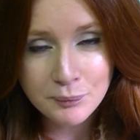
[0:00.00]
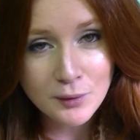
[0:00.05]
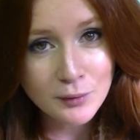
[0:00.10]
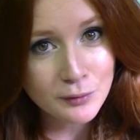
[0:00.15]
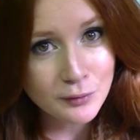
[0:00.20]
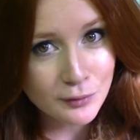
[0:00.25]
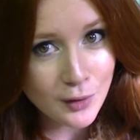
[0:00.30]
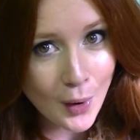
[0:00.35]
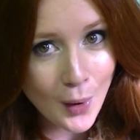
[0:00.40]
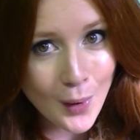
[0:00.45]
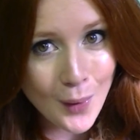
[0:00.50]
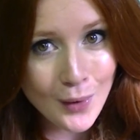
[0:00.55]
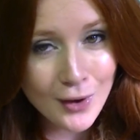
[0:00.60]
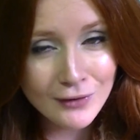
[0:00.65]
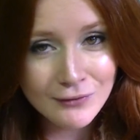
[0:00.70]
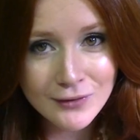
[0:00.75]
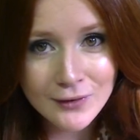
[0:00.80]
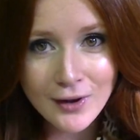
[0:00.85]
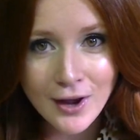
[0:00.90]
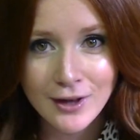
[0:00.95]
So
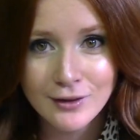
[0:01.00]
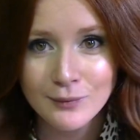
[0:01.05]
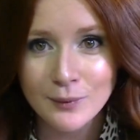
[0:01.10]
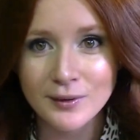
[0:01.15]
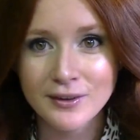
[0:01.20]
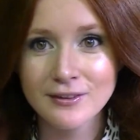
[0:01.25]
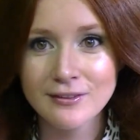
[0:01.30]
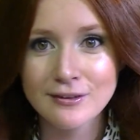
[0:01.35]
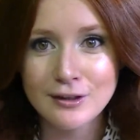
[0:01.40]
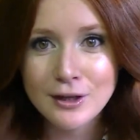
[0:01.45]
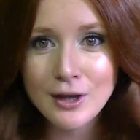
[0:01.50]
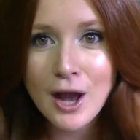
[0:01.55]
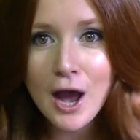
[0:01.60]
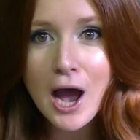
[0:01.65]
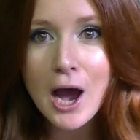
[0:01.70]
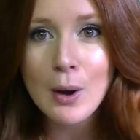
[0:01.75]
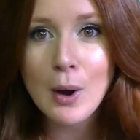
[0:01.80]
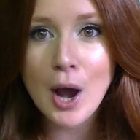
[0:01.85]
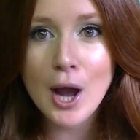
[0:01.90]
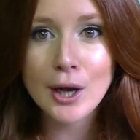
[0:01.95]
if you guys want to see
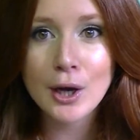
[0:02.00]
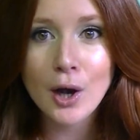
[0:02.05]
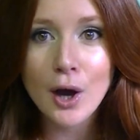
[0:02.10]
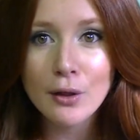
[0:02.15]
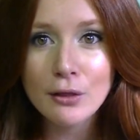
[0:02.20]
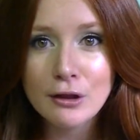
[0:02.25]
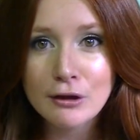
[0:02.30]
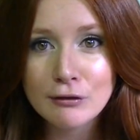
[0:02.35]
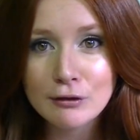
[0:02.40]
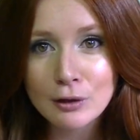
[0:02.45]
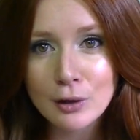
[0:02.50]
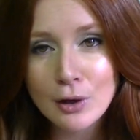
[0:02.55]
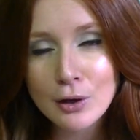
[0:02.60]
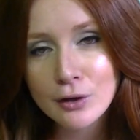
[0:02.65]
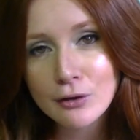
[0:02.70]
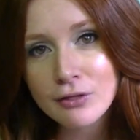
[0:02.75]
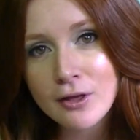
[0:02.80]
how I got this look,